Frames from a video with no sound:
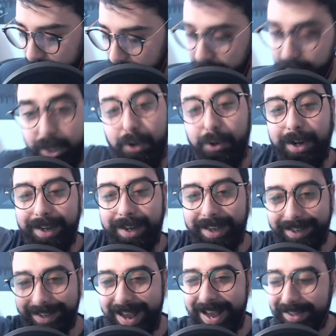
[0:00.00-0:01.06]
Unity,
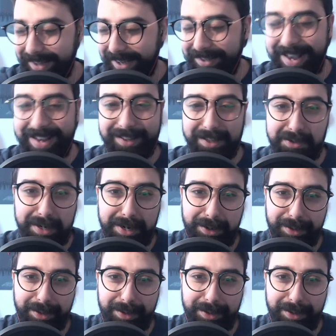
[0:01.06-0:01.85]
yeah, exactly, Sarah.